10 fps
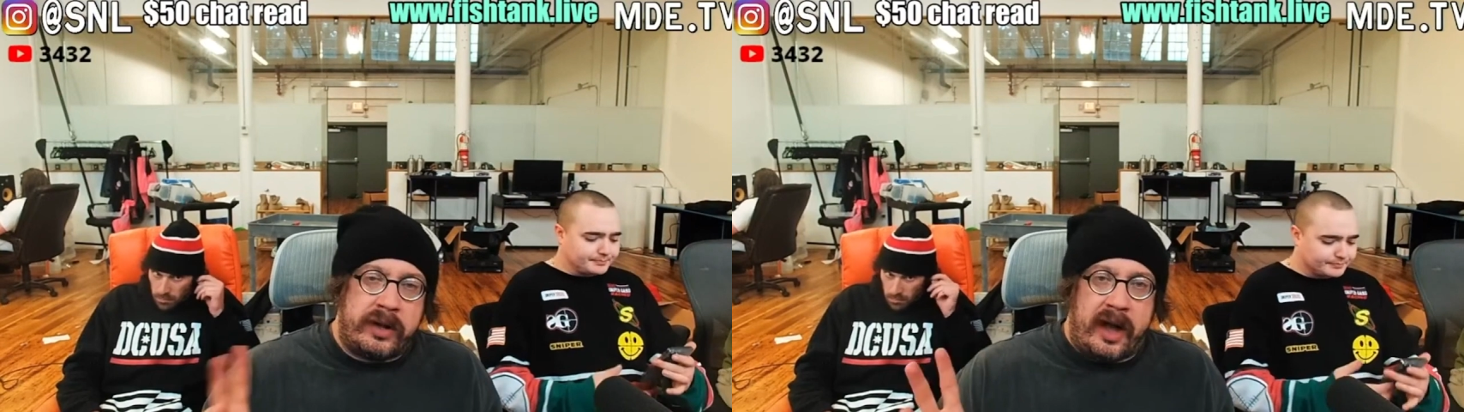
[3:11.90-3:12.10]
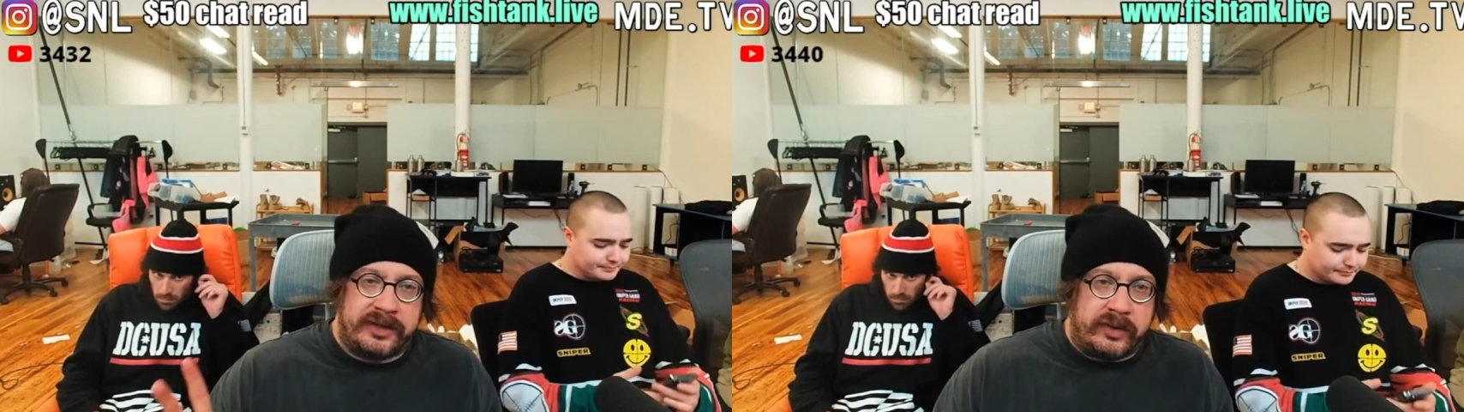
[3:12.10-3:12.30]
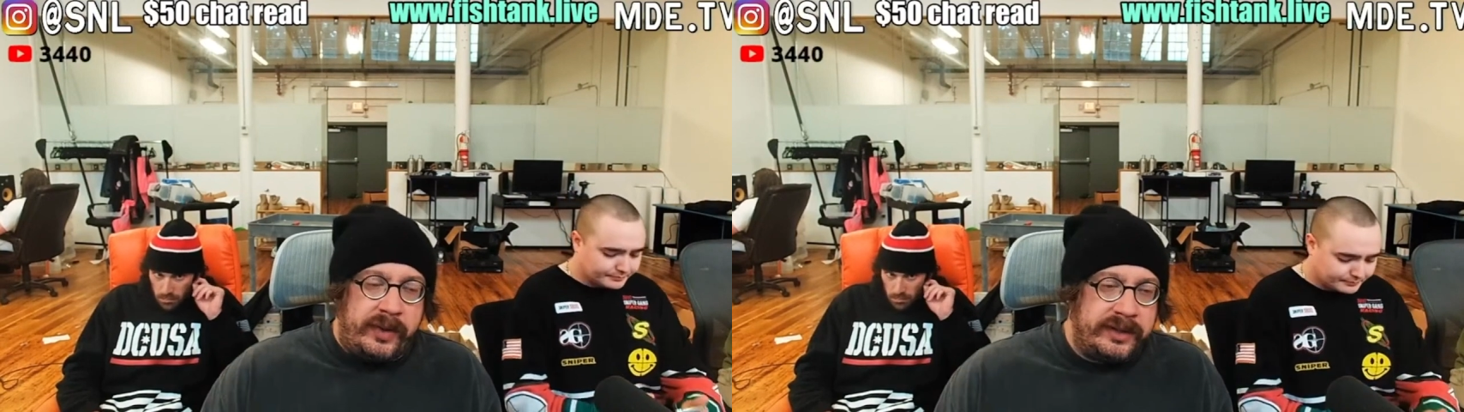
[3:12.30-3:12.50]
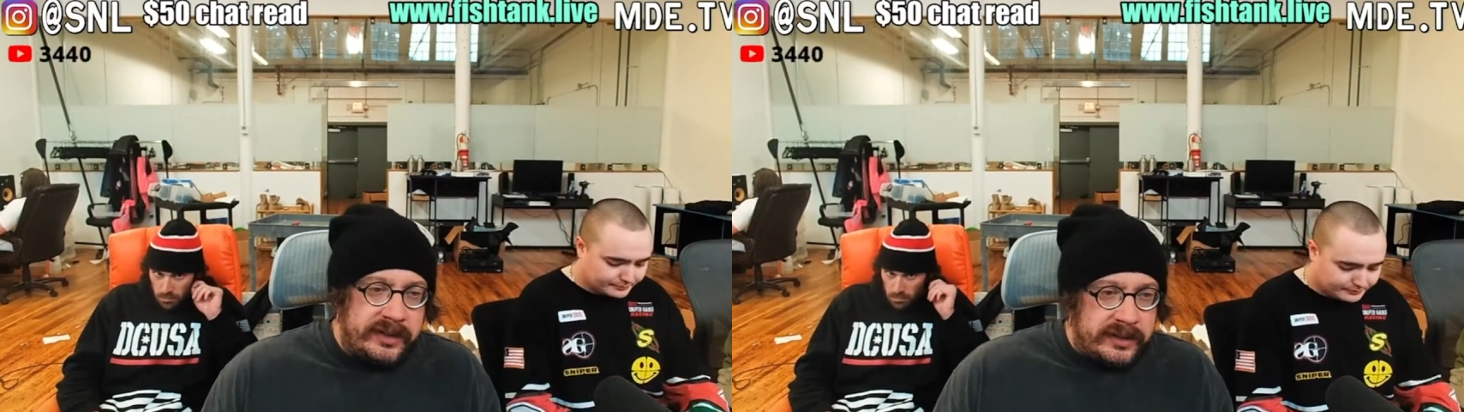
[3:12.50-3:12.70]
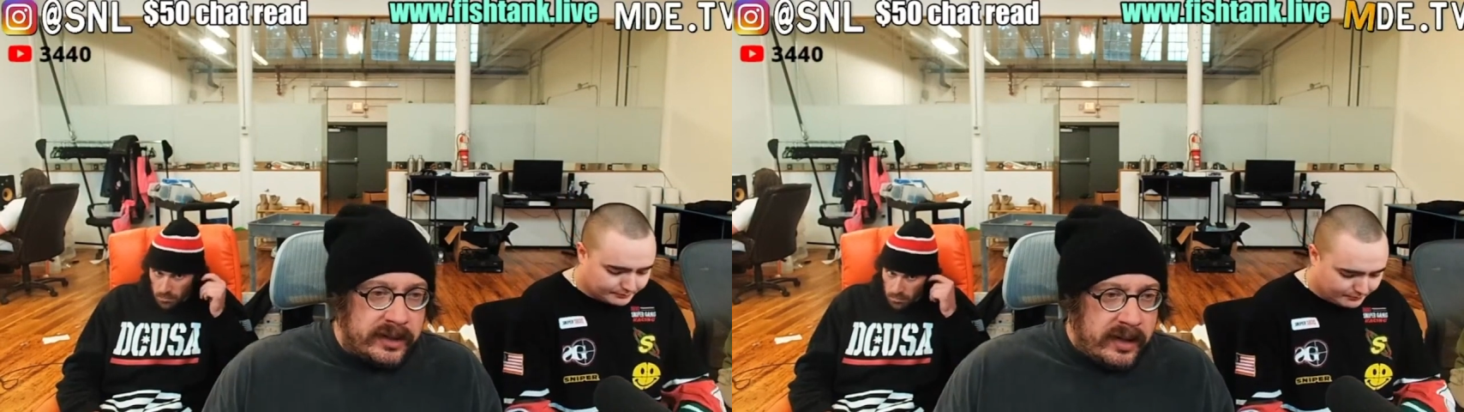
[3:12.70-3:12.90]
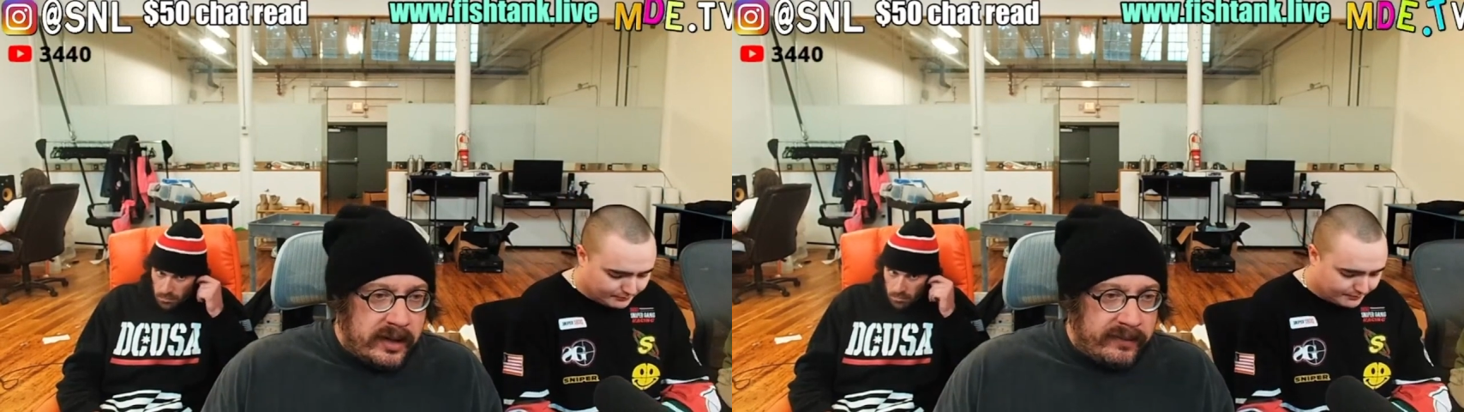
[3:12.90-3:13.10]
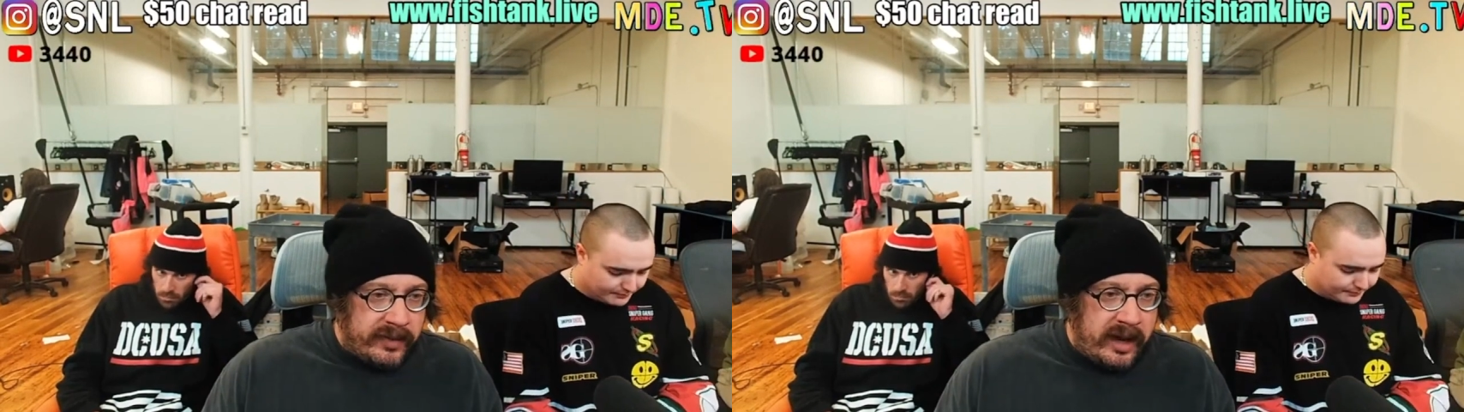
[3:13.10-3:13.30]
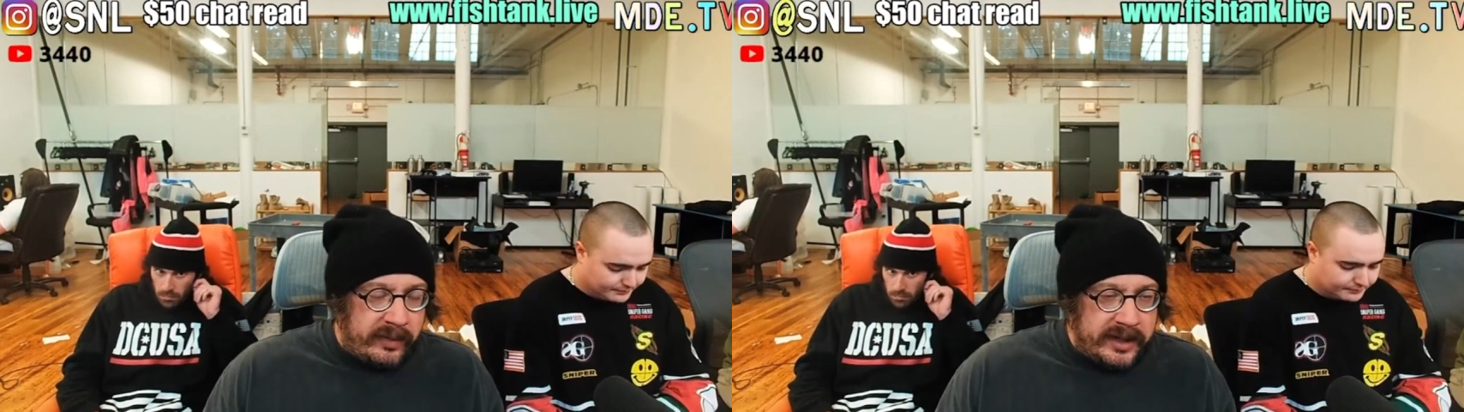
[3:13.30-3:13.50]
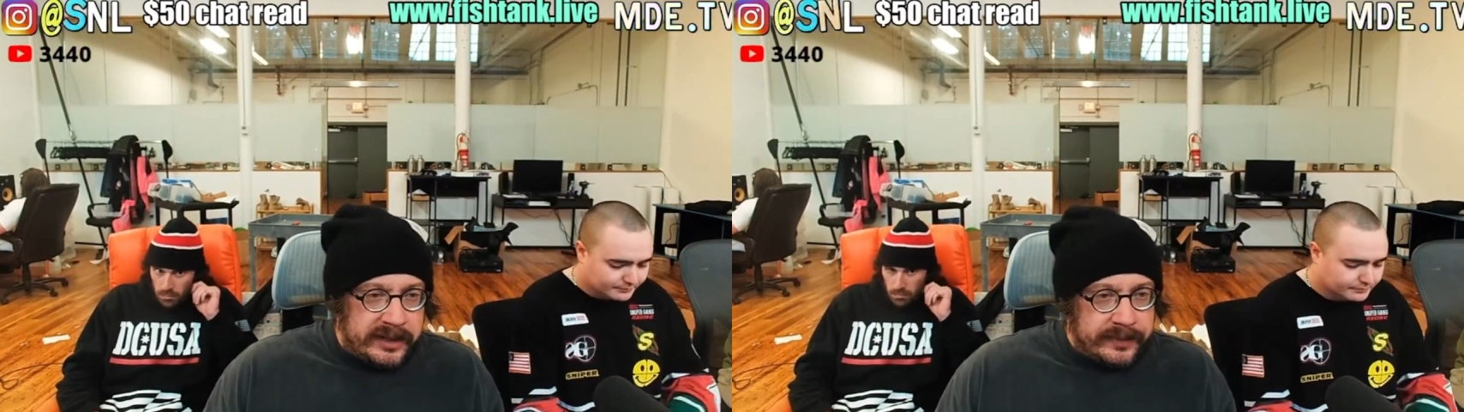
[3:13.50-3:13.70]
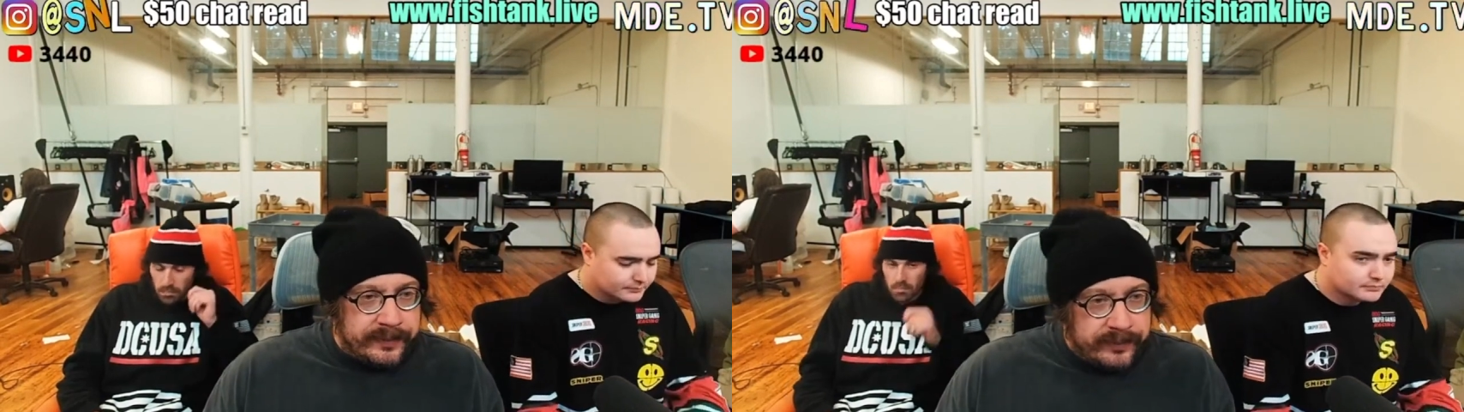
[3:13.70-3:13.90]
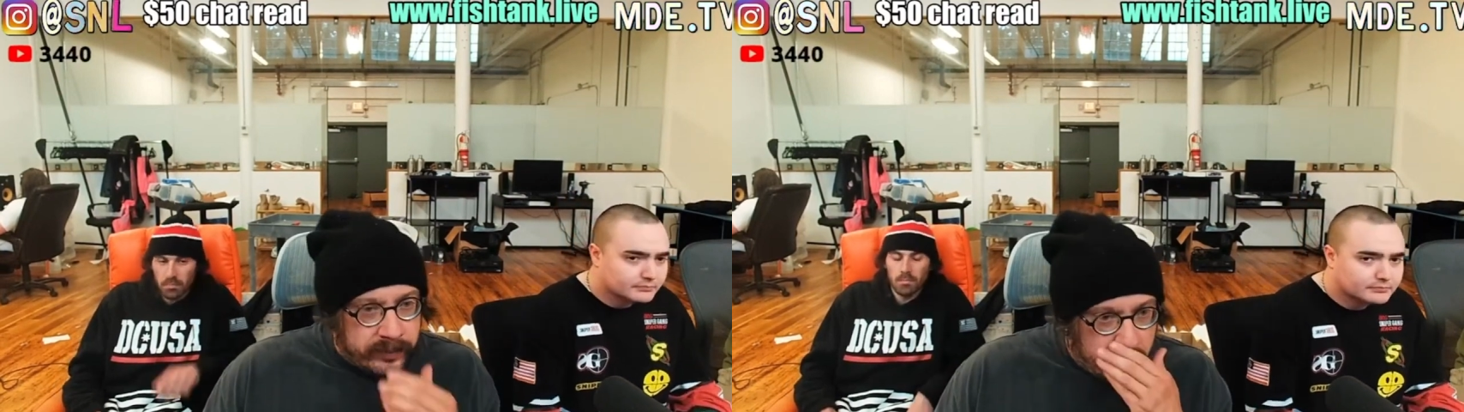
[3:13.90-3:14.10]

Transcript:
Speaker 1: no consequences for that reason.